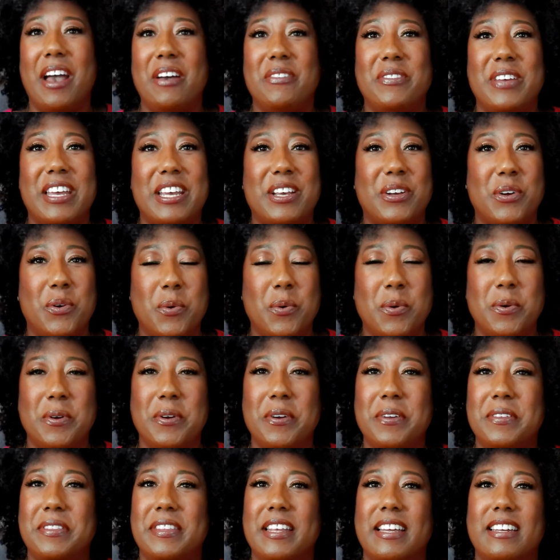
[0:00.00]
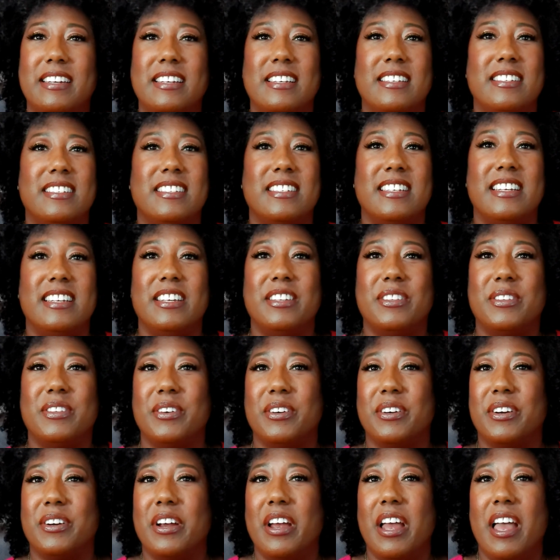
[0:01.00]
have a corner that is
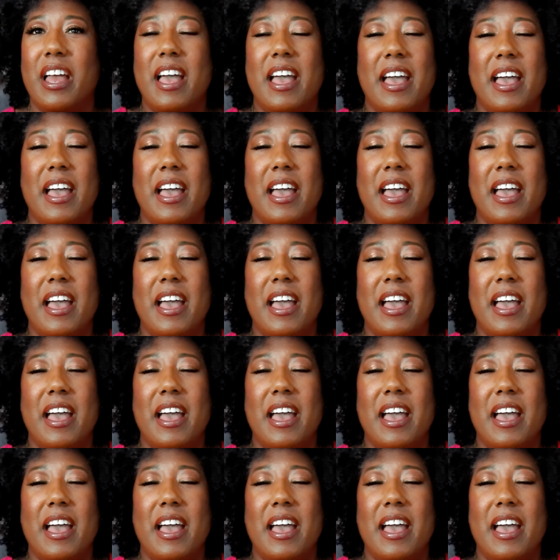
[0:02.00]
either